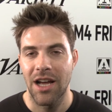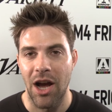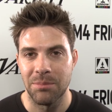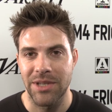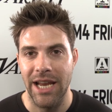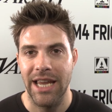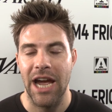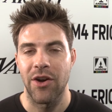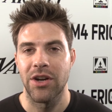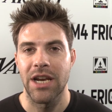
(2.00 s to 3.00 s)
I'm Dan
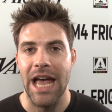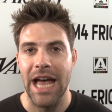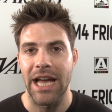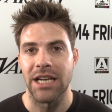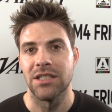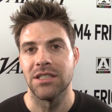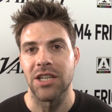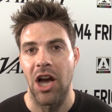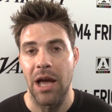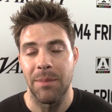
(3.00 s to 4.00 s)
Caren,
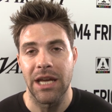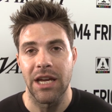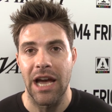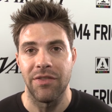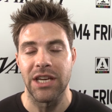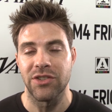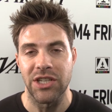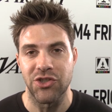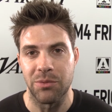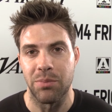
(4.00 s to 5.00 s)
and I'm here at the
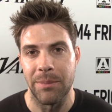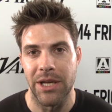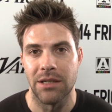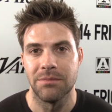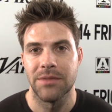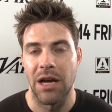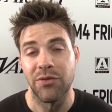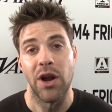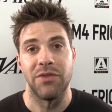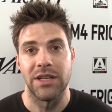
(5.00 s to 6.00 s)
Extinction premiere at
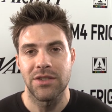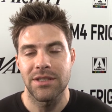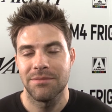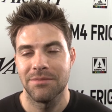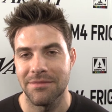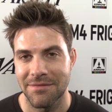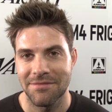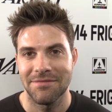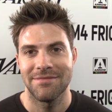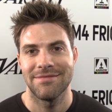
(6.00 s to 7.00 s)
FrightFest.
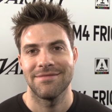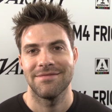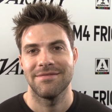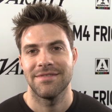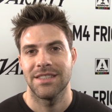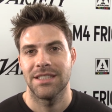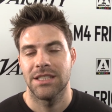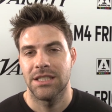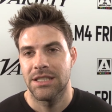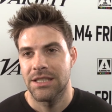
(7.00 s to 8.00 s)
Dan, it's fantastic to have
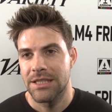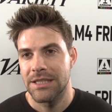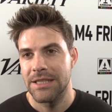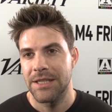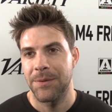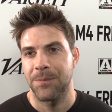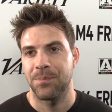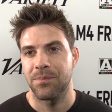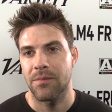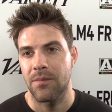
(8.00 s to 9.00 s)
you here at the festival. What does it
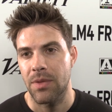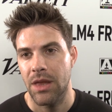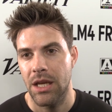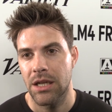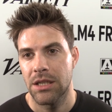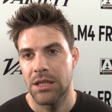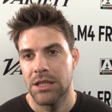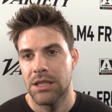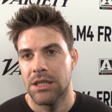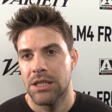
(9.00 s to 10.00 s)
mean for you to be a part of this year's
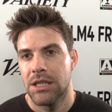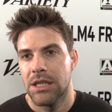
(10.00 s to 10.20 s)
festival?